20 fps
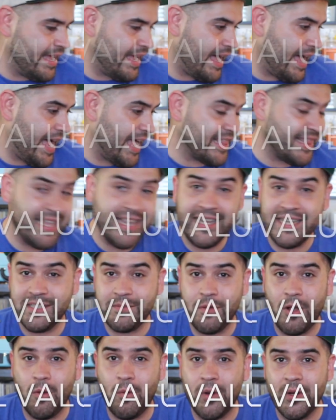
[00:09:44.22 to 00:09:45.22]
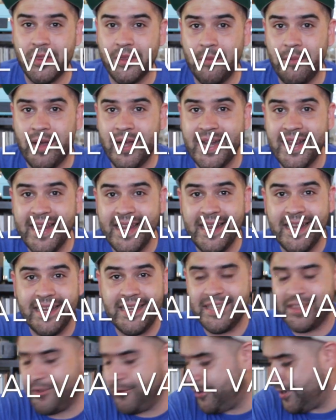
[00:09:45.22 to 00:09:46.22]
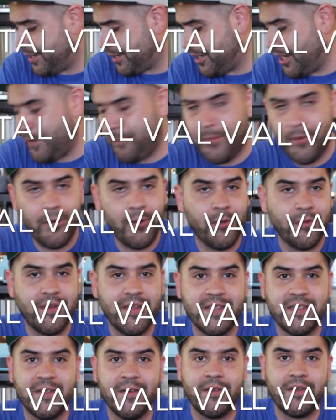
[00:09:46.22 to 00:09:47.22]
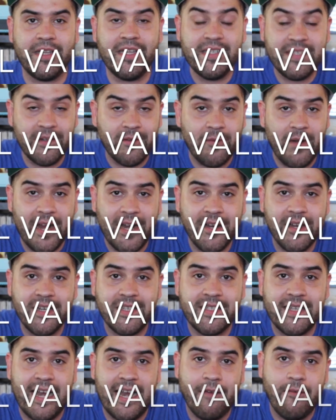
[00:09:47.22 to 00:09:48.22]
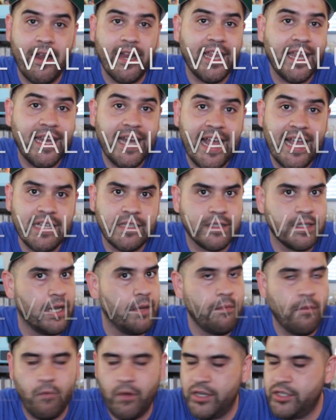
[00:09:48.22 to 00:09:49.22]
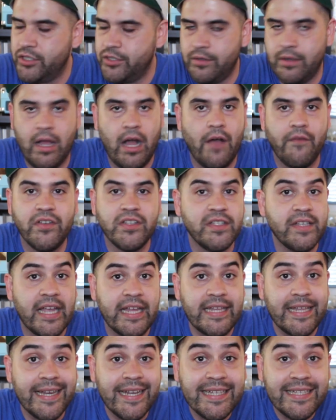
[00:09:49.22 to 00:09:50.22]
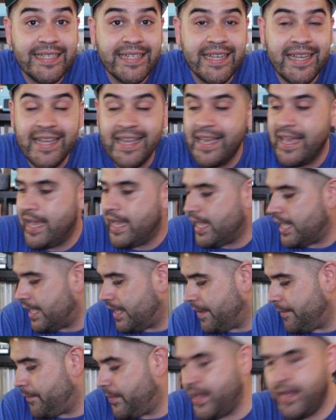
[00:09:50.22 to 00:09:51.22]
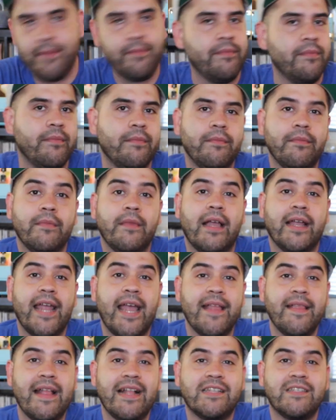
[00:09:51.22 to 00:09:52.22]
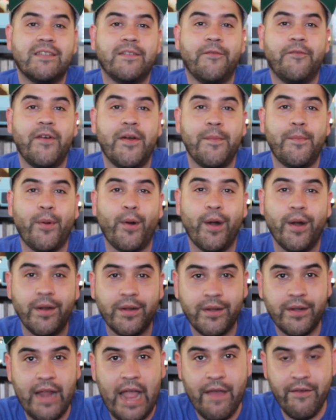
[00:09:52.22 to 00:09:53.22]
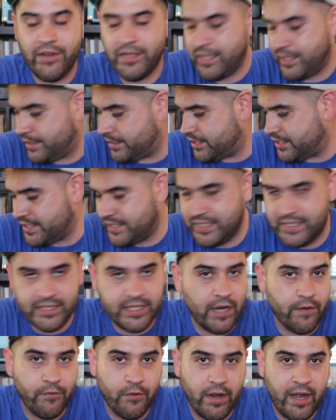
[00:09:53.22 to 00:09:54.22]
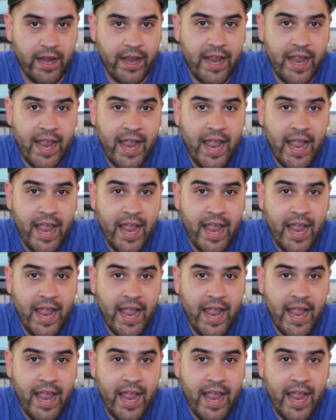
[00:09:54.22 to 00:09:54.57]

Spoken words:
I think it's well worth the money. We threw in a couple of decent records that I recognize, some of which obviously I didn't. But again, that's the fun part, having to just discover it.